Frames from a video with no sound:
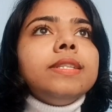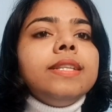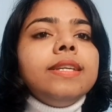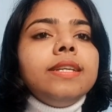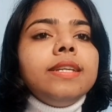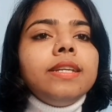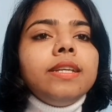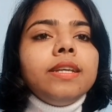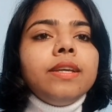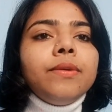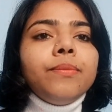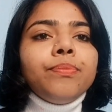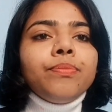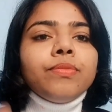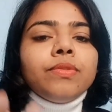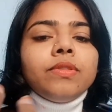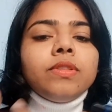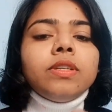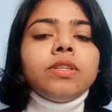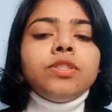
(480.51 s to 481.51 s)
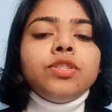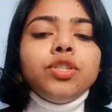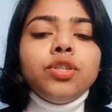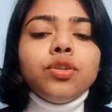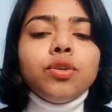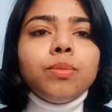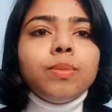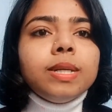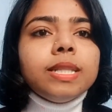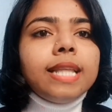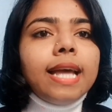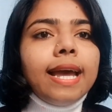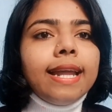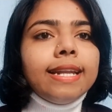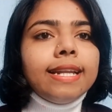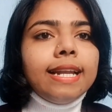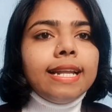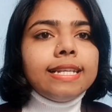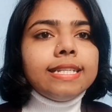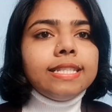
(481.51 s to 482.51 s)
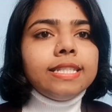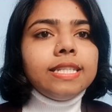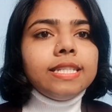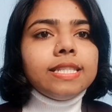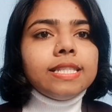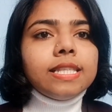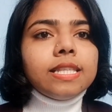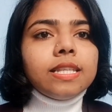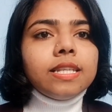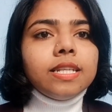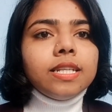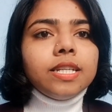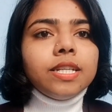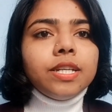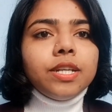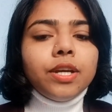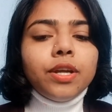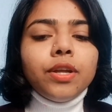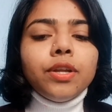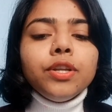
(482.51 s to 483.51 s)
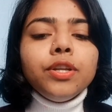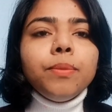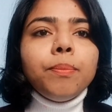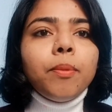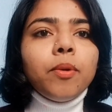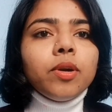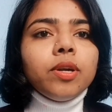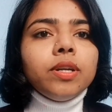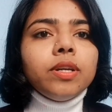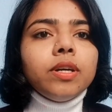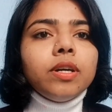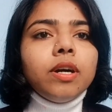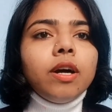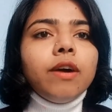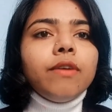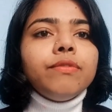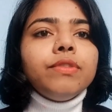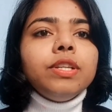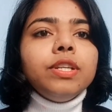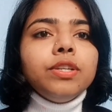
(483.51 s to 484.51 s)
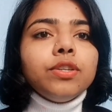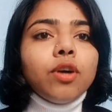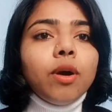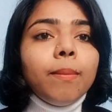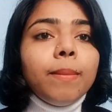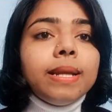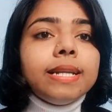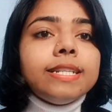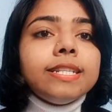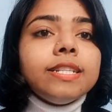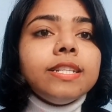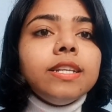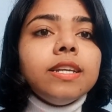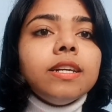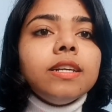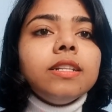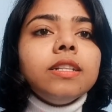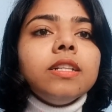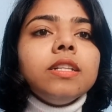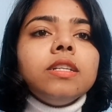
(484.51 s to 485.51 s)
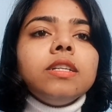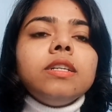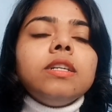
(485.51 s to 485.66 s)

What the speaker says: the 0-month analysis report of the raw material,